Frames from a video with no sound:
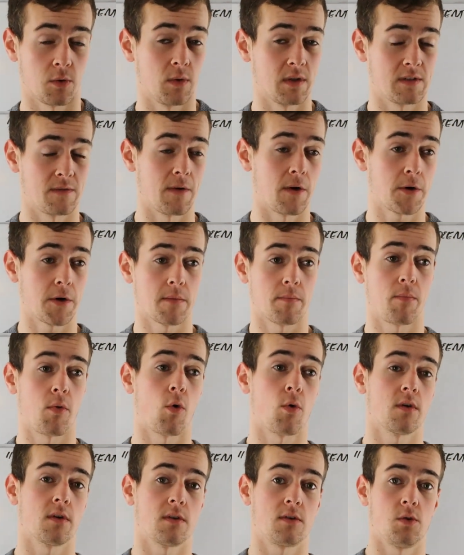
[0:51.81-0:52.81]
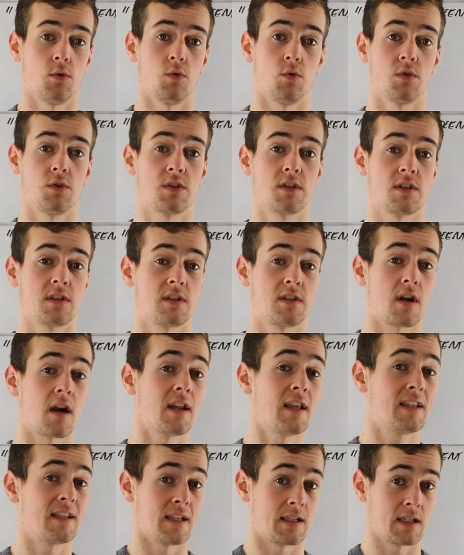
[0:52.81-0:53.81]
So it's very important to
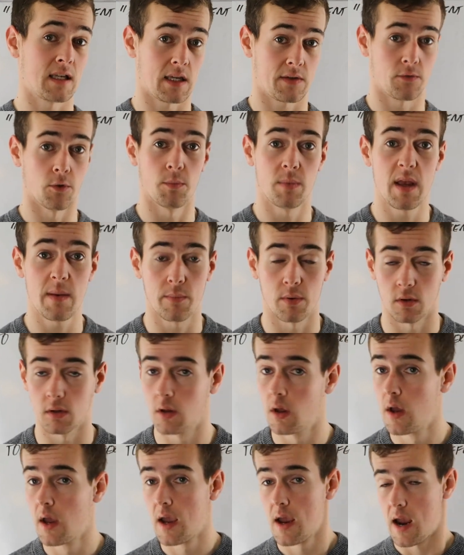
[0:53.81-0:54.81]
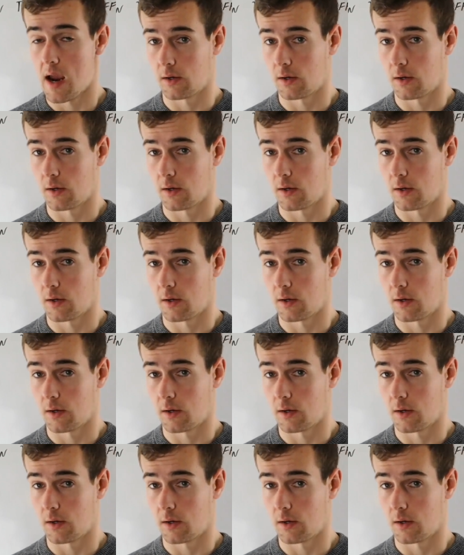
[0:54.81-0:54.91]
study successful people